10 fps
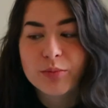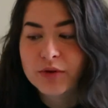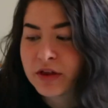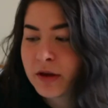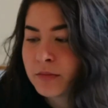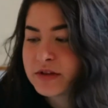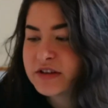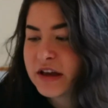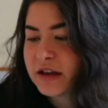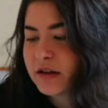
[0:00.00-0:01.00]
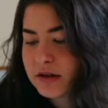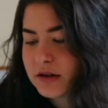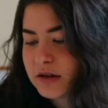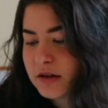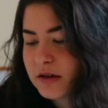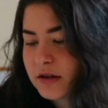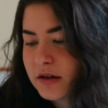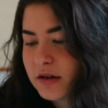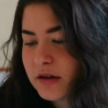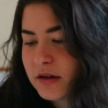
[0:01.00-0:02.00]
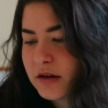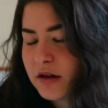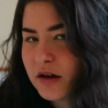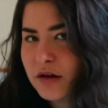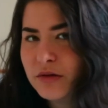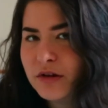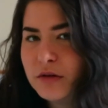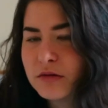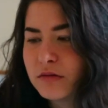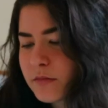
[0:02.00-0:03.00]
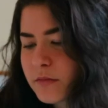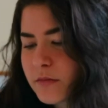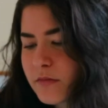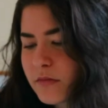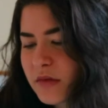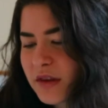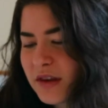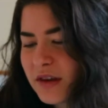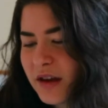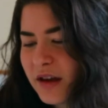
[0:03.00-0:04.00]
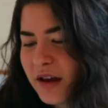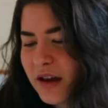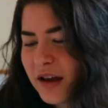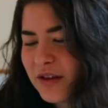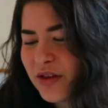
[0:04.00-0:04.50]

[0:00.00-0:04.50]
up with him. Say it. Oh no. I